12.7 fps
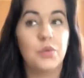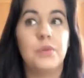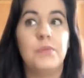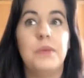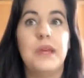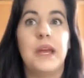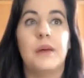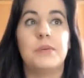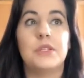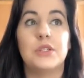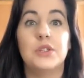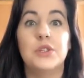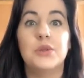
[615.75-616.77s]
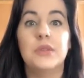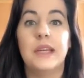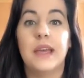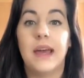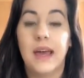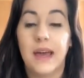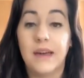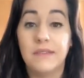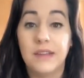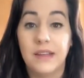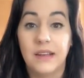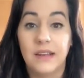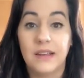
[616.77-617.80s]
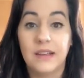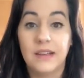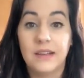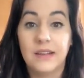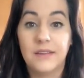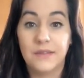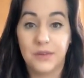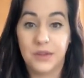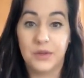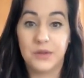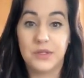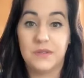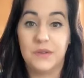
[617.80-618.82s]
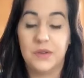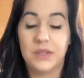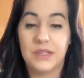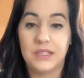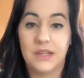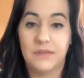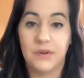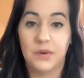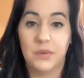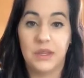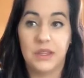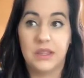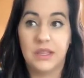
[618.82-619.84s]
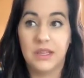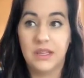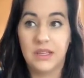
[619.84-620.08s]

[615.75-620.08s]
would be absolutely heaven for those of you that suffer with